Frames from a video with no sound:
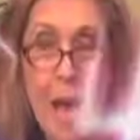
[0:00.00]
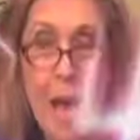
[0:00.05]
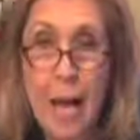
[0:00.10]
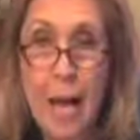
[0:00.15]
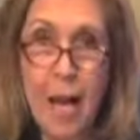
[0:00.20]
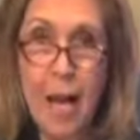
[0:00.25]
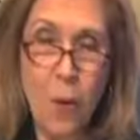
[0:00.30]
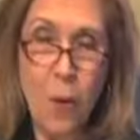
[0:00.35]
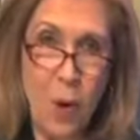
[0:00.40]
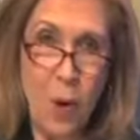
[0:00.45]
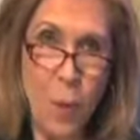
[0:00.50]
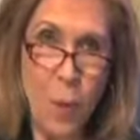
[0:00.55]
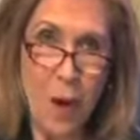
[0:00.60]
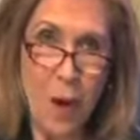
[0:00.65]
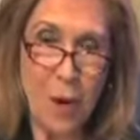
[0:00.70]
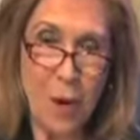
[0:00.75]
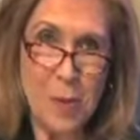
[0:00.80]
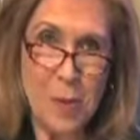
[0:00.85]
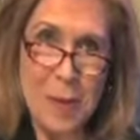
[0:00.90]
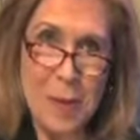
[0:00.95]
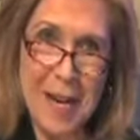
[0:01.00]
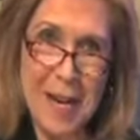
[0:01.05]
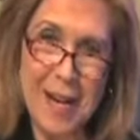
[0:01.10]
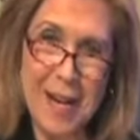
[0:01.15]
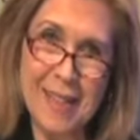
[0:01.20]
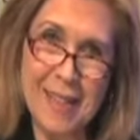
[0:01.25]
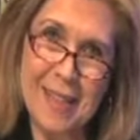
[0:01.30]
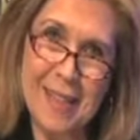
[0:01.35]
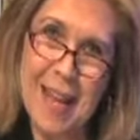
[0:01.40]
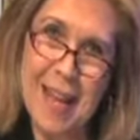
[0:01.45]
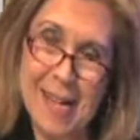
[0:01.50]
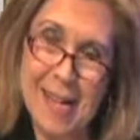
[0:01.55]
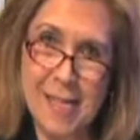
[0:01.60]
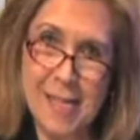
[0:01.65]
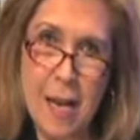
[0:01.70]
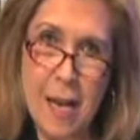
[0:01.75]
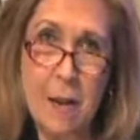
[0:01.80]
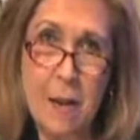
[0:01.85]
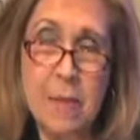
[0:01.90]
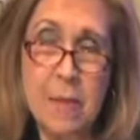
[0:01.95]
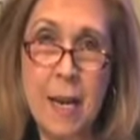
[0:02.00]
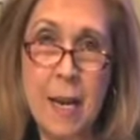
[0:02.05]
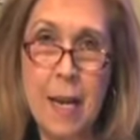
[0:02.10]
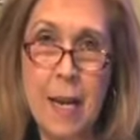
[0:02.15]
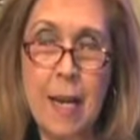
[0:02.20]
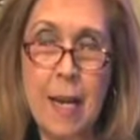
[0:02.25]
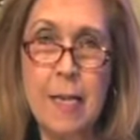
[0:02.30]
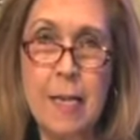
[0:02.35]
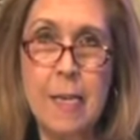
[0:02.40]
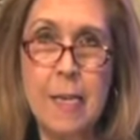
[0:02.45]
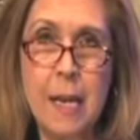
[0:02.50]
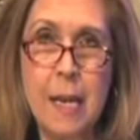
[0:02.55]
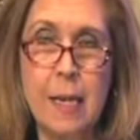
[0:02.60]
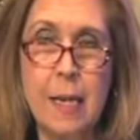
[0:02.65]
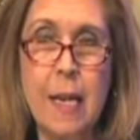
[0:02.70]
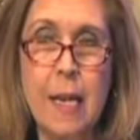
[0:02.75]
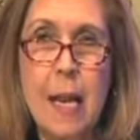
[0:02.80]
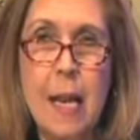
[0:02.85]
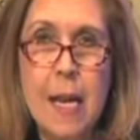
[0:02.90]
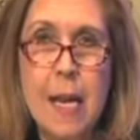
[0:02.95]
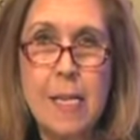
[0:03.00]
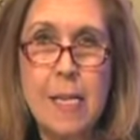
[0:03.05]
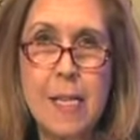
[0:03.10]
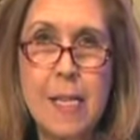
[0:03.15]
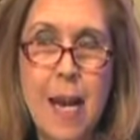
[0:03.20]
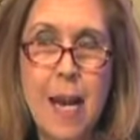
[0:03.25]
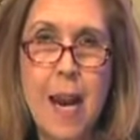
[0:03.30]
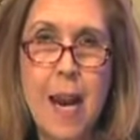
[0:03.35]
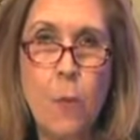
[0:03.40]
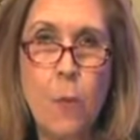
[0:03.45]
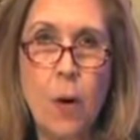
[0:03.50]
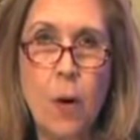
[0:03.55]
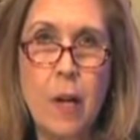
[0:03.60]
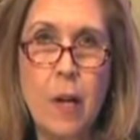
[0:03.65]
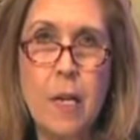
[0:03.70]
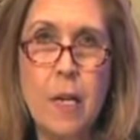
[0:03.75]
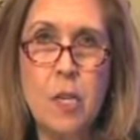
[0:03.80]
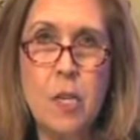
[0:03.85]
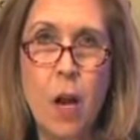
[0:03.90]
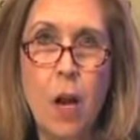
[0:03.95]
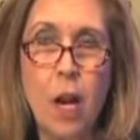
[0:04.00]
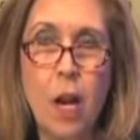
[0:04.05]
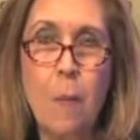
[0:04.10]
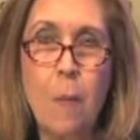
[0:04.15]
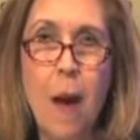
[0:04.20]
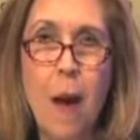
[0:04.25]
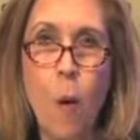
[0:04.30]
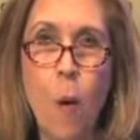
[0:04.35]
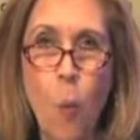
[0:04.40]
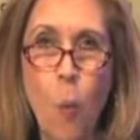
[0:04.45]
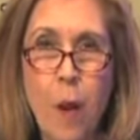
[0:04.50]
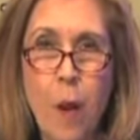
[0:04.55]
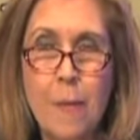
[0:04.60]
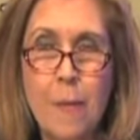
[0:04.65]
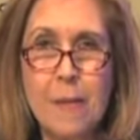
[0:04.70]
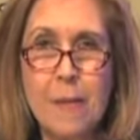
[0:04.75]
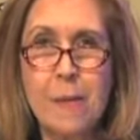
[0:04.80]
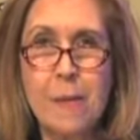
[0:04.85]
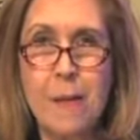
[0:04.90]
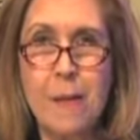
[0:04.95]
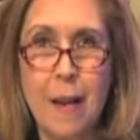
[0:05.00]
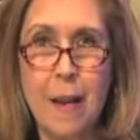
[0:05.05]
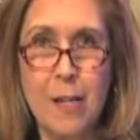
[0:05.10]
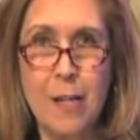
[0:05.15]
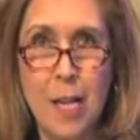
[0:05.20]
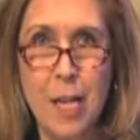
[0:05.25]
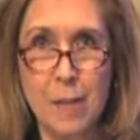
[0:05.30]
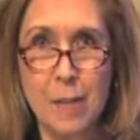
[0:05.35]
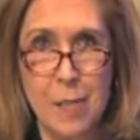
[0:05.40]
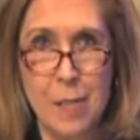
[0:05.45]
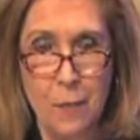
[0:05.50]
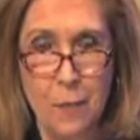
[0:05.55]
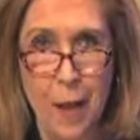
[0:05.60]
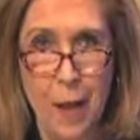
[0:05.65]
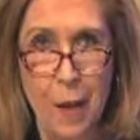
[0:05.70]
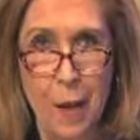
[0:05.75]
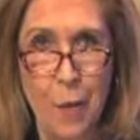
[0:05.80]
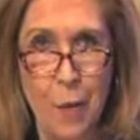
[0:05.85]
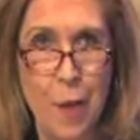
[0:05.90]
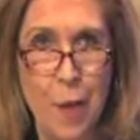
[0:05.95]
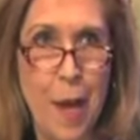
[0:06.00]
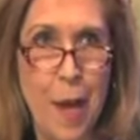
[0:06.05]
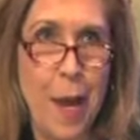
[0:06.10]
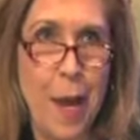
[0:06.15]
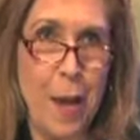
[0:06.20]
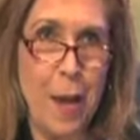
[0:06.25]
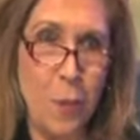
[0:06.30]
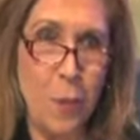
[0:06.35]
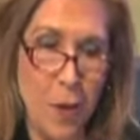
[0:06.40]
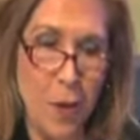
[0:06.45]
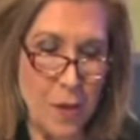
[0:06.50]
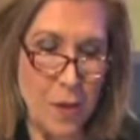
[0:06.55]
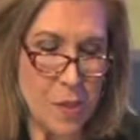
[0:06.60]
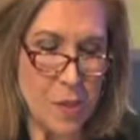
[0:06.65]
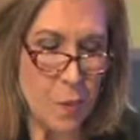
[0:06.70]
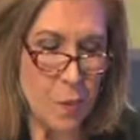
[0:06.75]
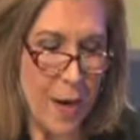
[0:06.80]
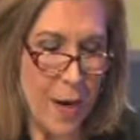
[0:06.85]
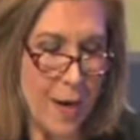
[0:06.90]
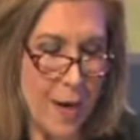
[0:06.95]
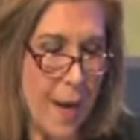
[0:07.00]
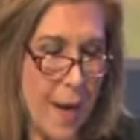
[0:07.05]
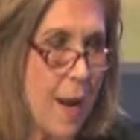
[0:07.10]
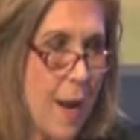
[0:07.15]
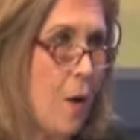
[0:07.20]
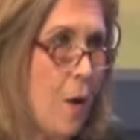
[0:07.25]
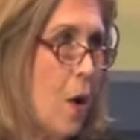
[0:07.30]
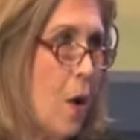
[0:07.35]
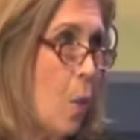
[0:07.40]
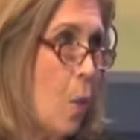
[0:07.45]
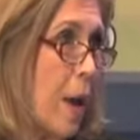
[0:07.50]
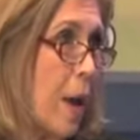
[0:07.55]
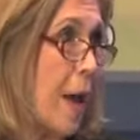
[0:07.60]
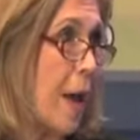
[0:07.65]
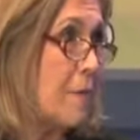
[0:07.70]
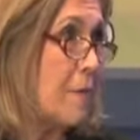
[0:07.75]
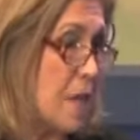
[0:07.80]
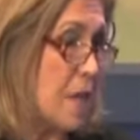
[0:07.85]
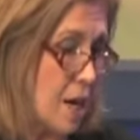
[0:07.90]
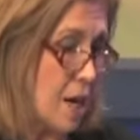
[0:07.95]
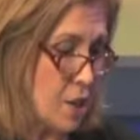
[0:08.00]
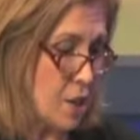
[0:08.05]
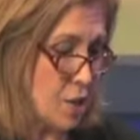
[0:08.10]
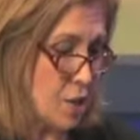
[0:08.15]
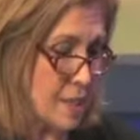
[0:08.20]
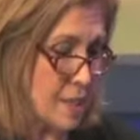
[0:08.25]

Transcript: Hello and welcome to Behind the Lines. I'm Diane Dayton. Today we're going to talk about women's digestive health. And with us right now, we have Dr.